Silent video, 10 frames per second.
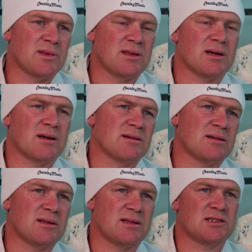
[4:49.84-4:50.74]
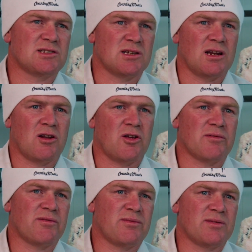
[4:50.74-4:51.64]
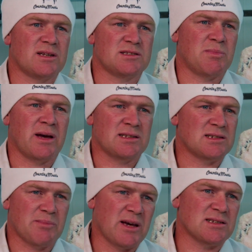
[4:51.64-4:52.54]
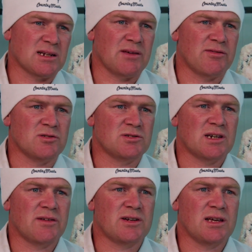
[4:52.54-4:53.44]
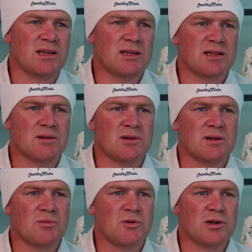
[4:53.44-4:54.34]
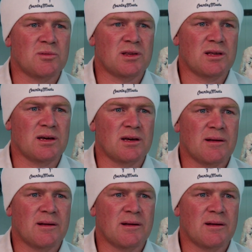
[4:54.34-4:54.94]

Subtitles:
there's still a lot of, it's basically food safety that we're working with, yeah.